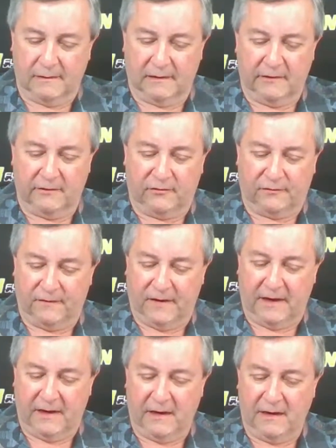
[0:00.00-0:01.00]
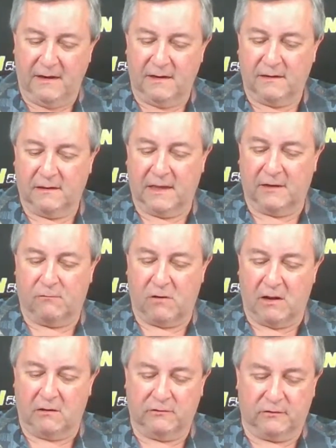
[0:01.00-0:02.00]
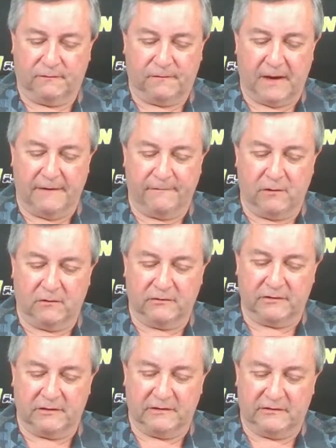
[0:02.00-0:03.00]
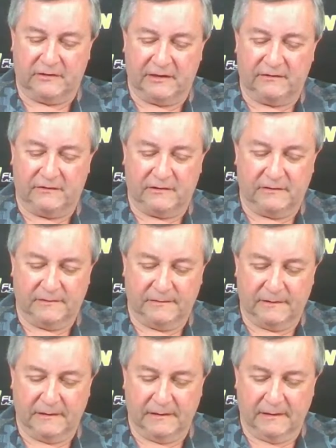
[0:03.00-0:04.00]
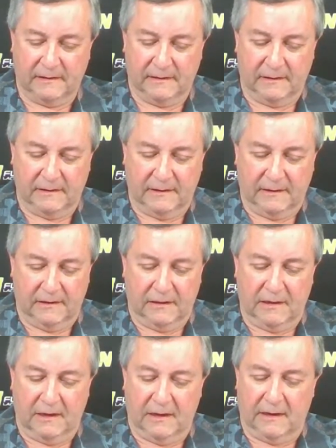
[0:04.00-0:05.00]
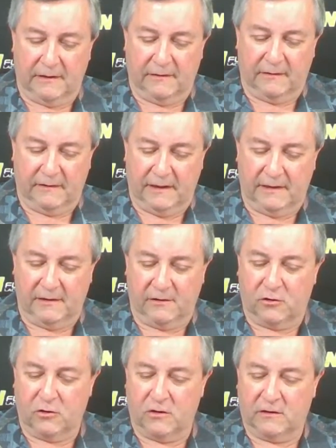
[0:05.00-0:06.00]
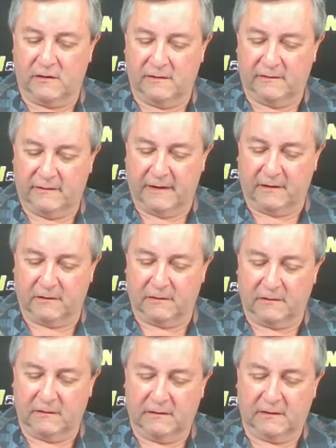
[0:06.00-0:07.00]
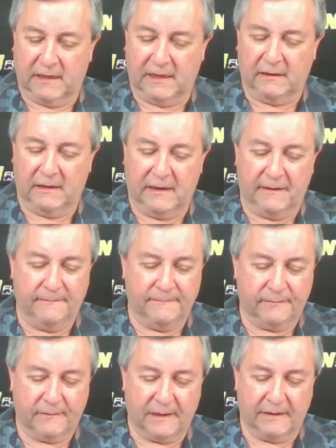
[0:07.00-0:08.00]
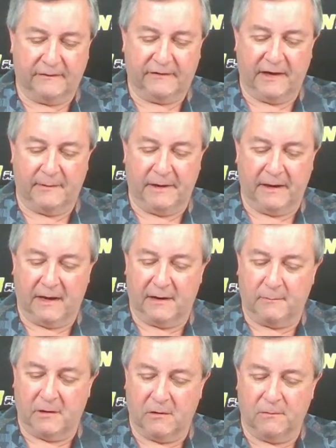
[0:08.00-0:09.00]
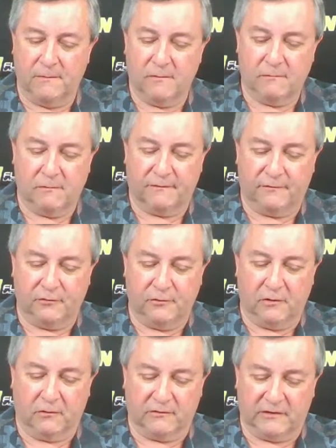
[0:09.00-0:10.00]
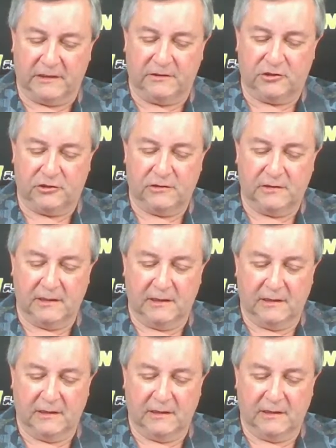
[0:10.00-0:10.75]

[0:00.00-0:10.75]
Liz Fahey led Rollins with 5 goals and an assist. And Eden Cook, Taylor Keenley, and Sammy Adamo with 2 goals each.